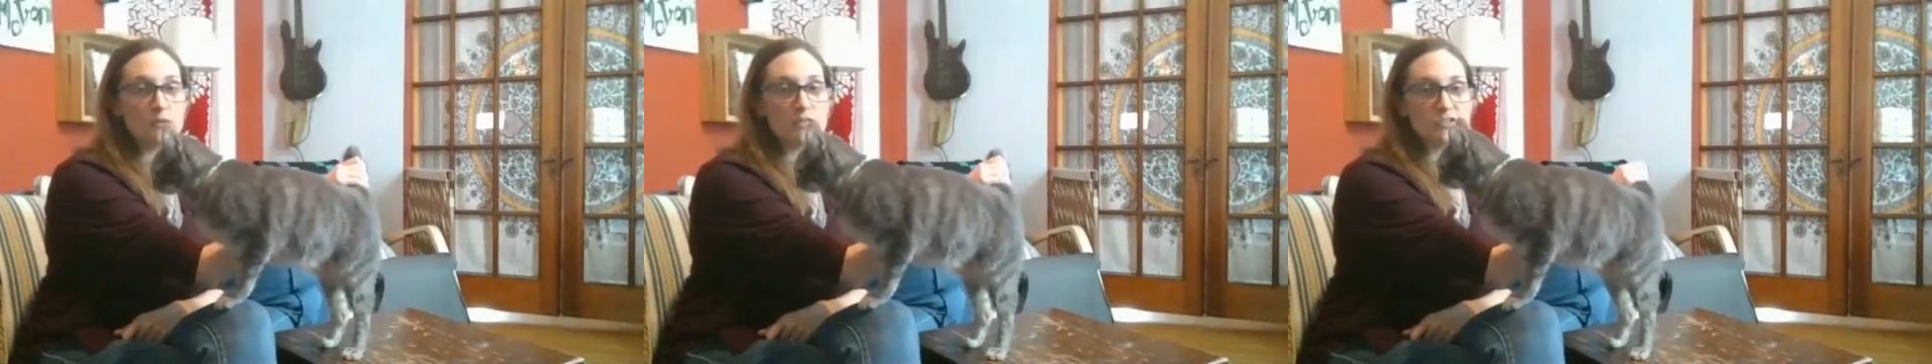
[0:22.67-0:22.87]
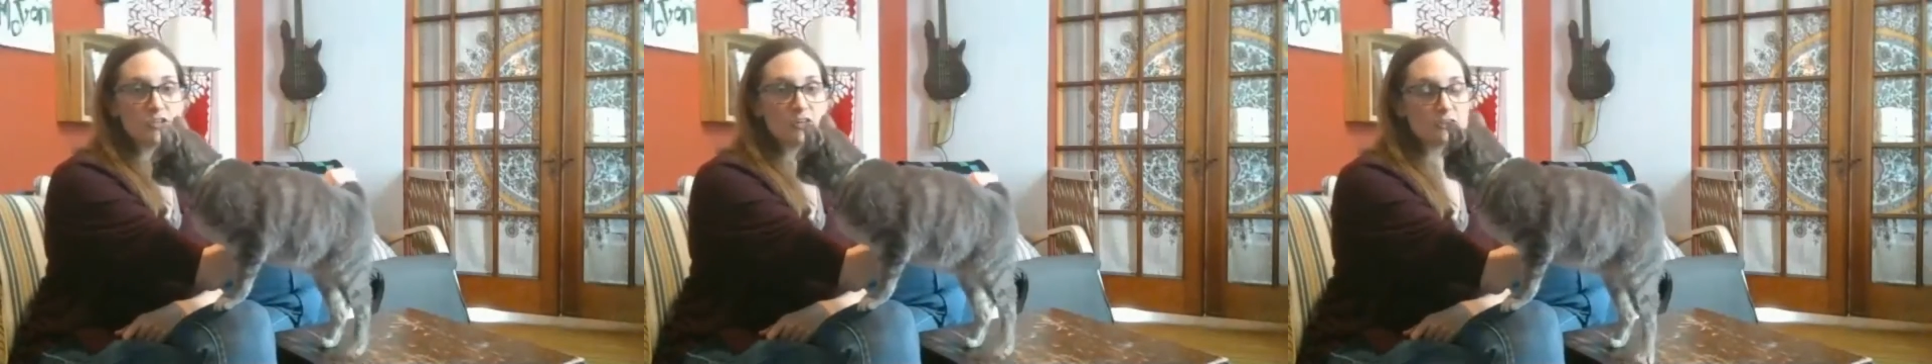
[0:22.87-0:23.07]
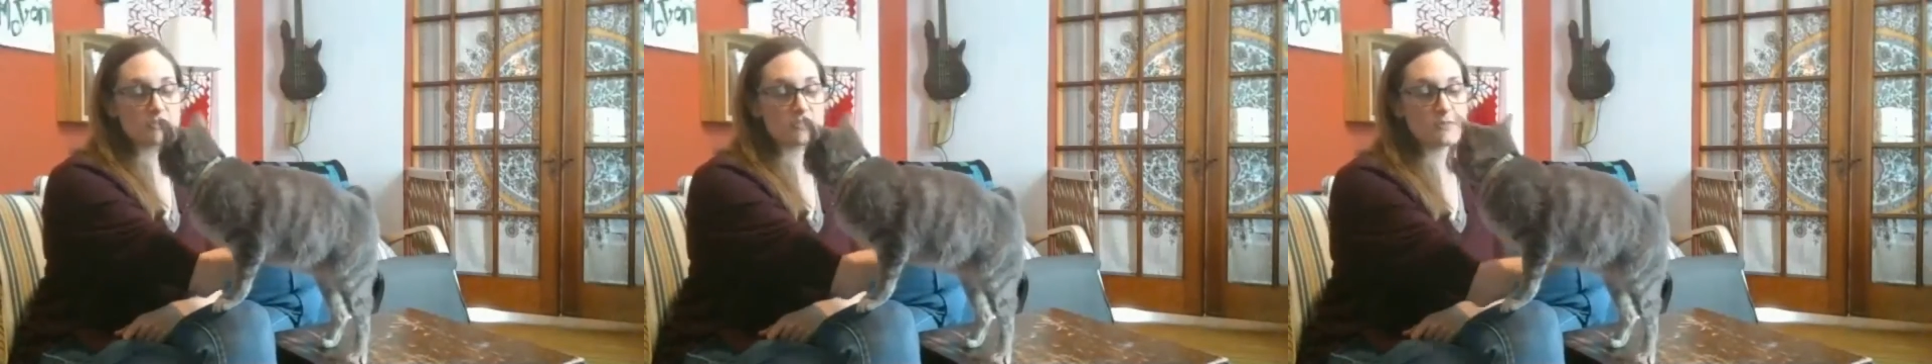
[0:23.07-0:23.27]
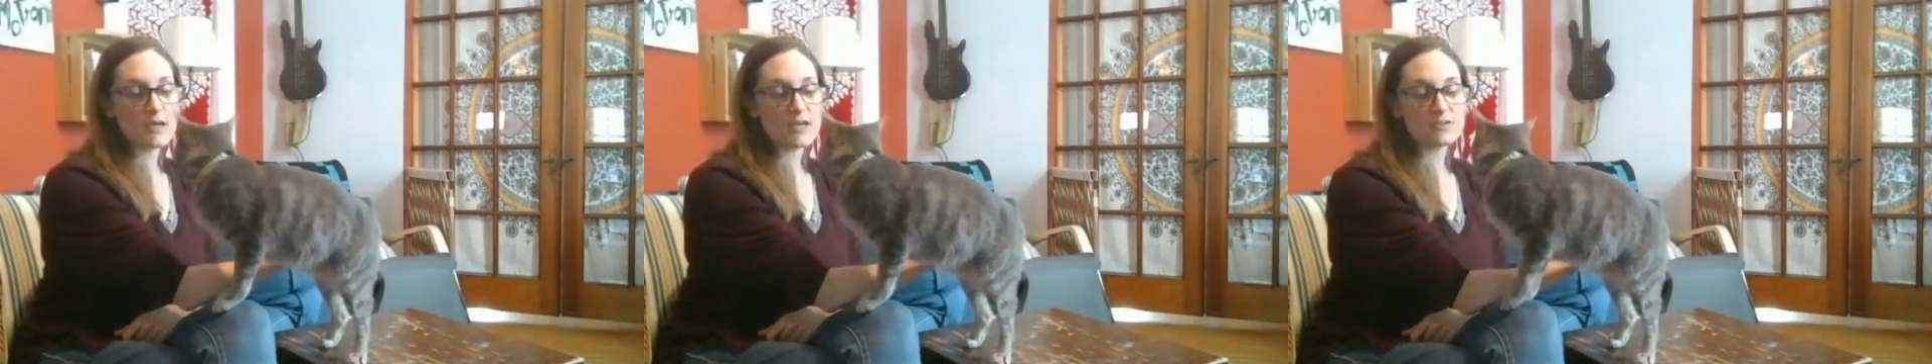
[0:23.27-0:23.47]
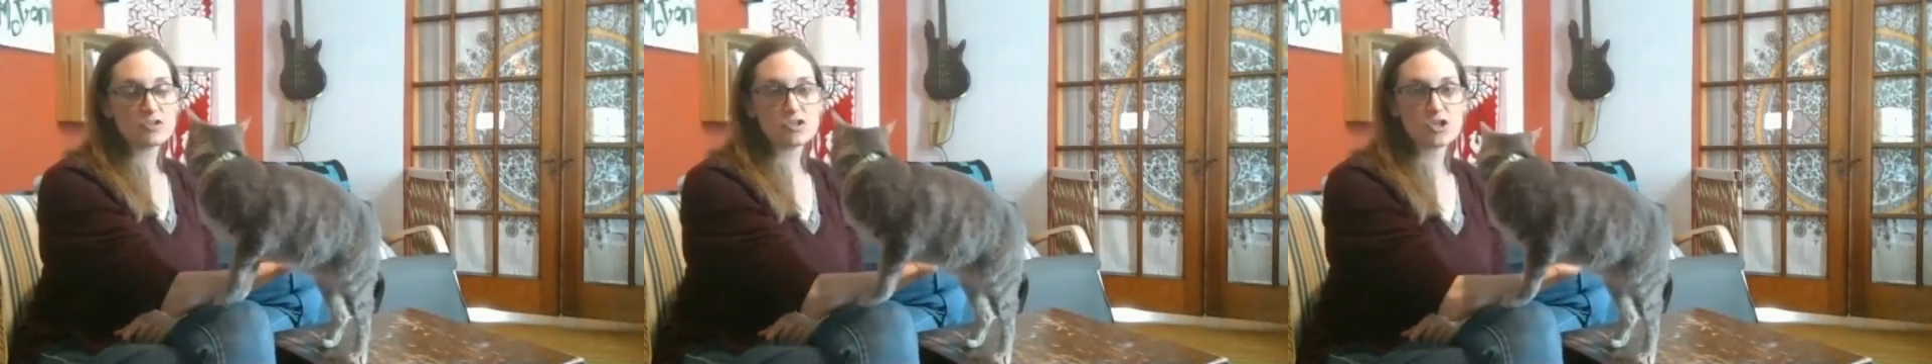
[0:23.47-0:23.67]
we talked
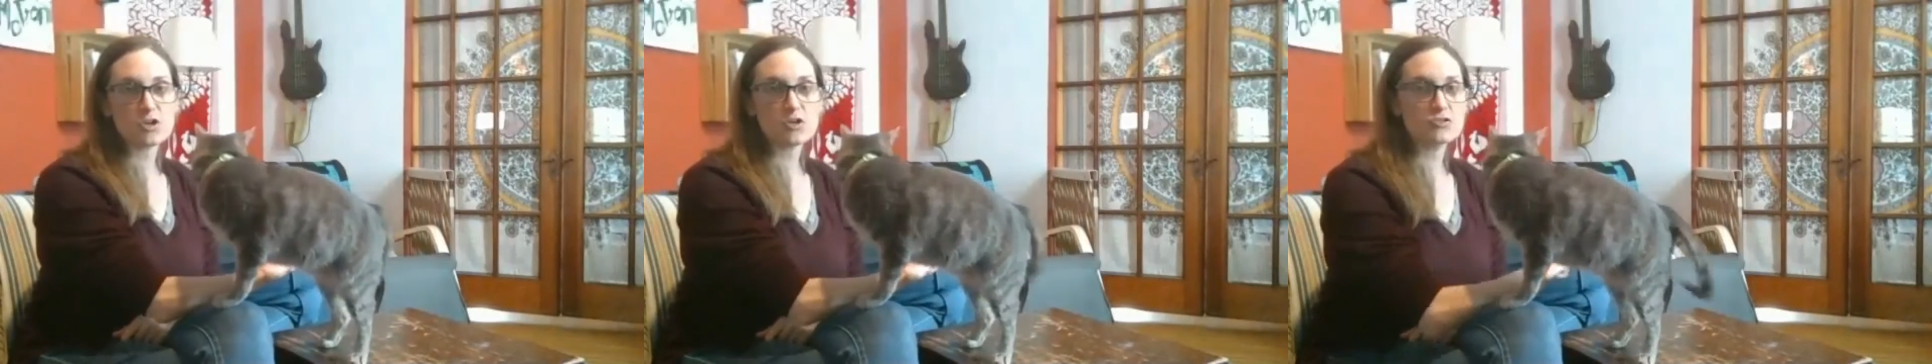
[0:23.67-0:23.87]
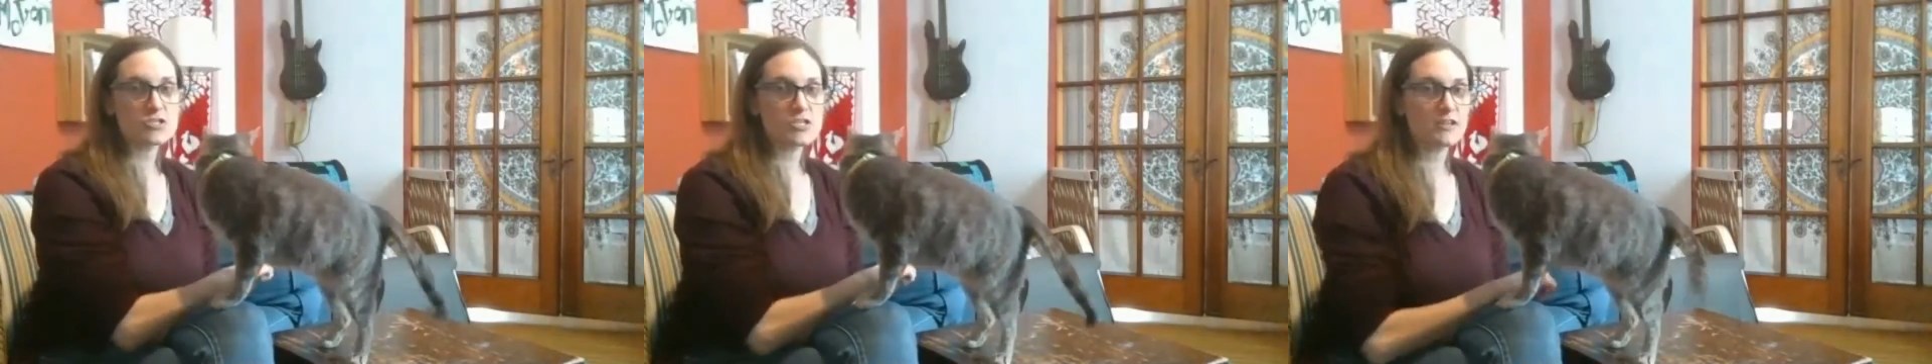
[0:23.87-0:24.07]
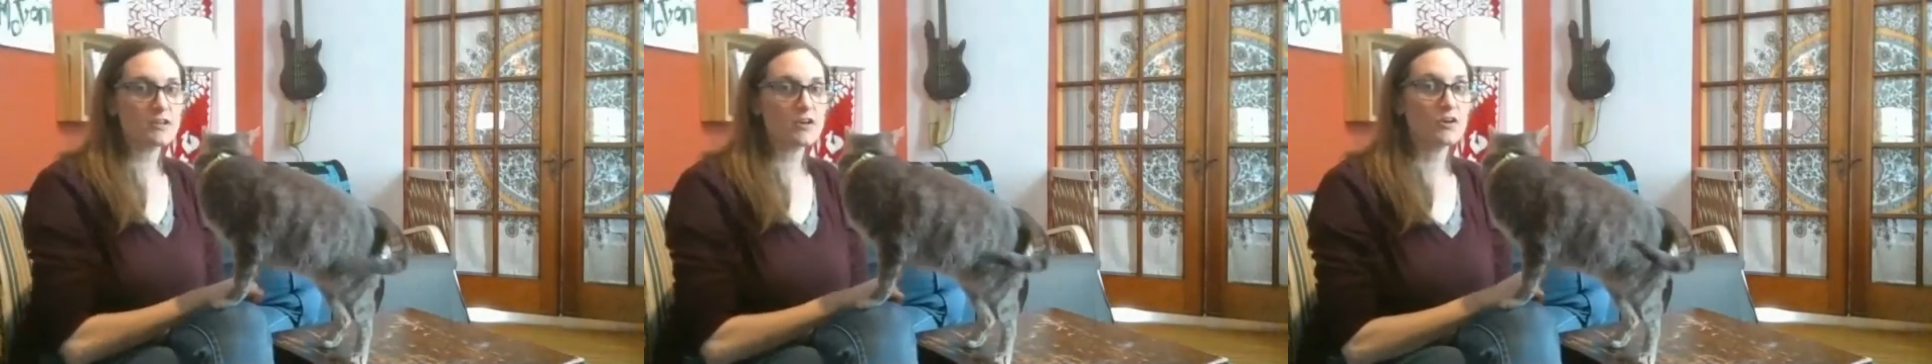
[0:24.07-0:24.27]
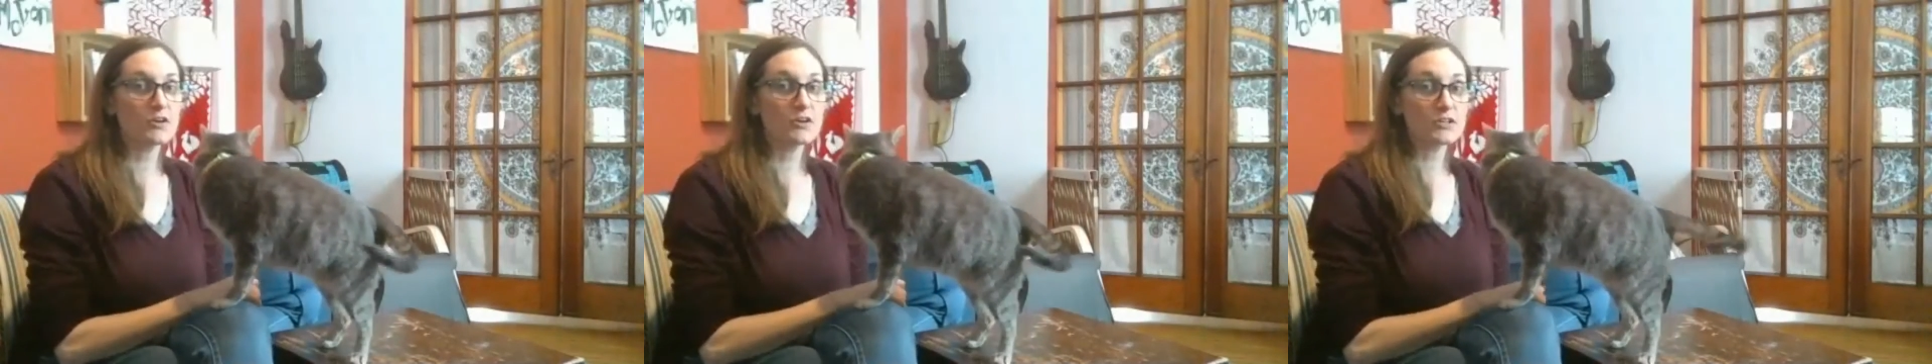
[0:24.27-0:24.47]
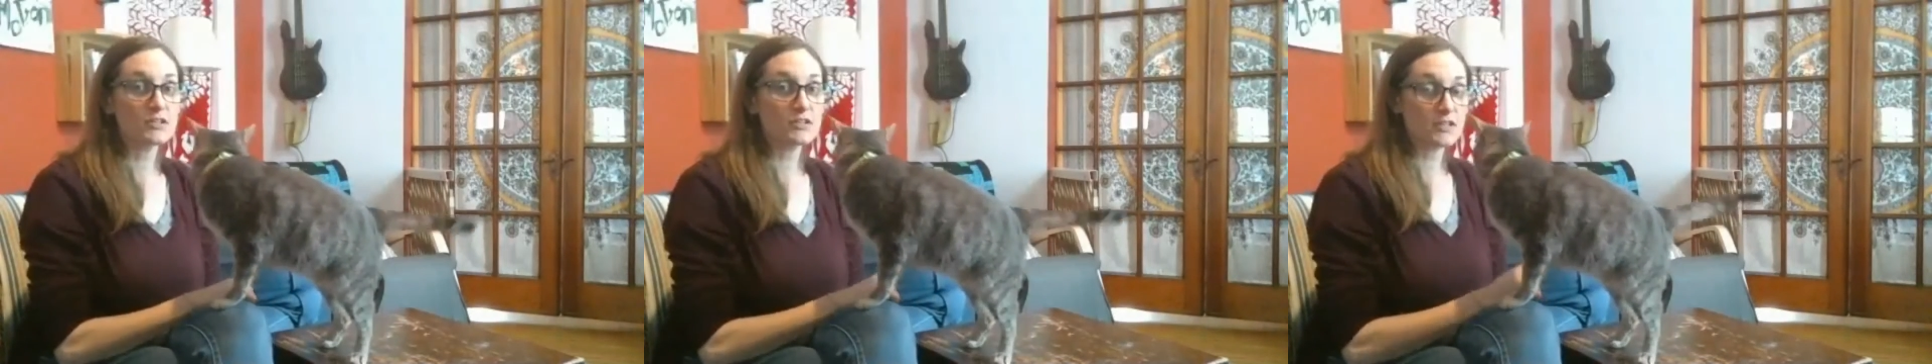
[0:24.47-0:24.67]
about charging
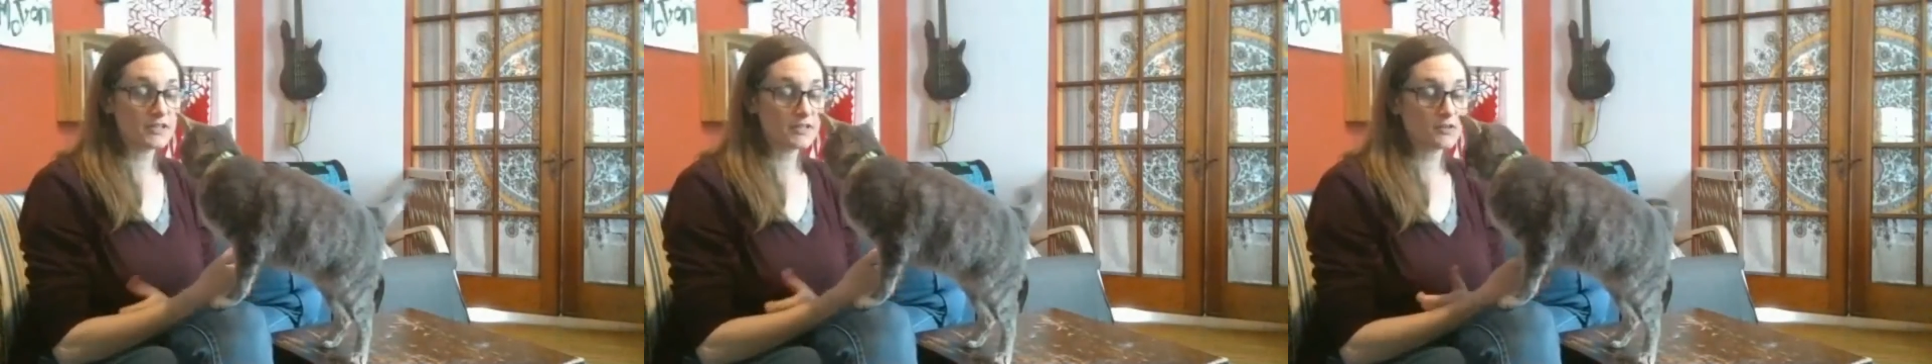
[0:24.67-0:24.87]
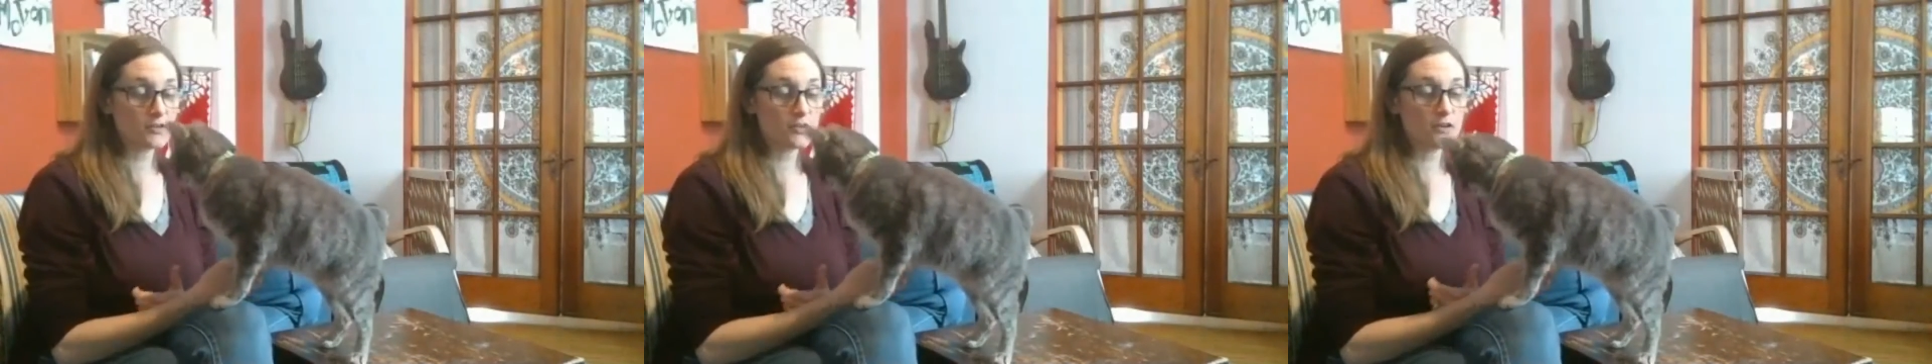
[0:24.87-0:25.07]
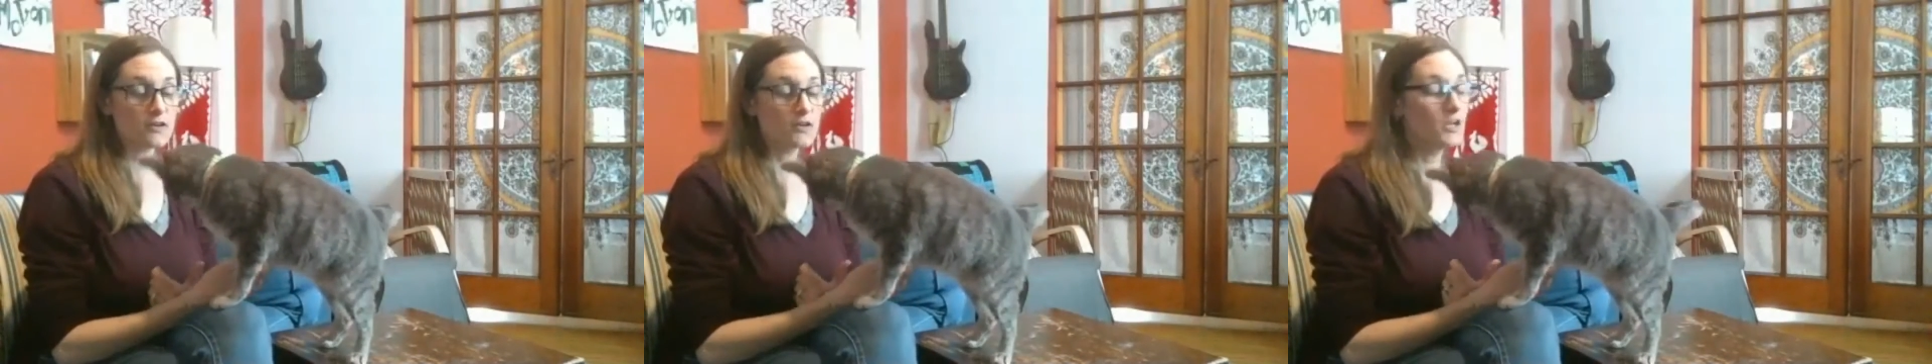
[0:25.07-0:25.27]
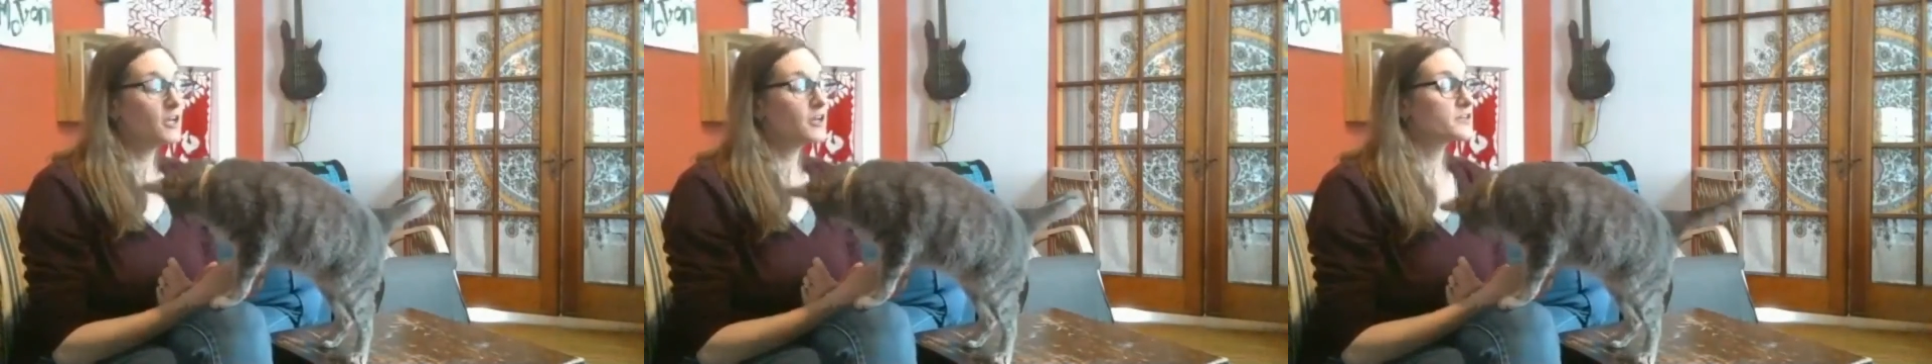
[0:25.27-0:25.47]
our clicker.